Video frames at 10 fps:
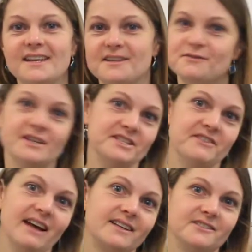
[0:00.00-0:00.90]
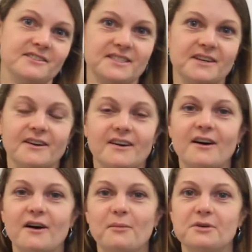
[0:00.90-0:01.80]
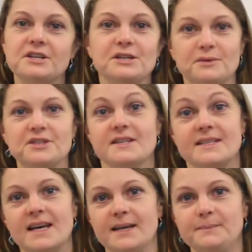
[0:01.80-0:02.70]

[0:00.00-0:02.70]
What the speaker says: the stress factors are pretty much the same.